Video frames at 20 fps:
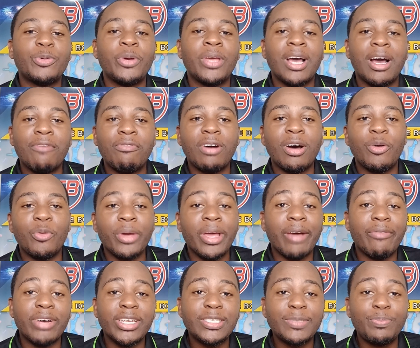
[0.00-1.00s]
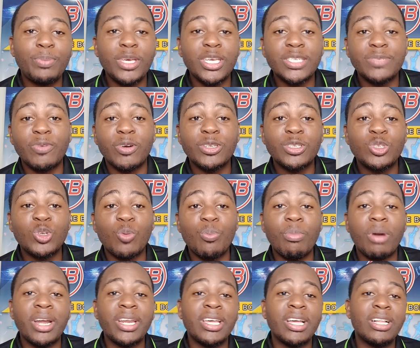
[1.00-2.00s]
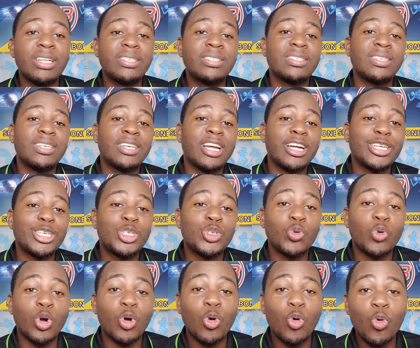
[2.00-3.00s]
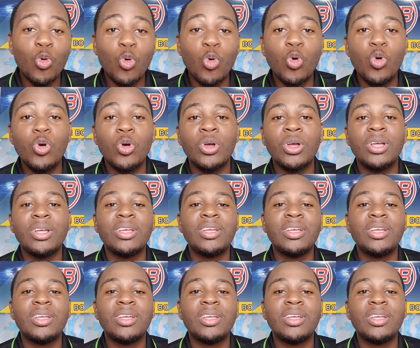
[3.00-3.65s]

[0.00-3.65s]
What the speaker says: We have a space for somebody else, not sure who.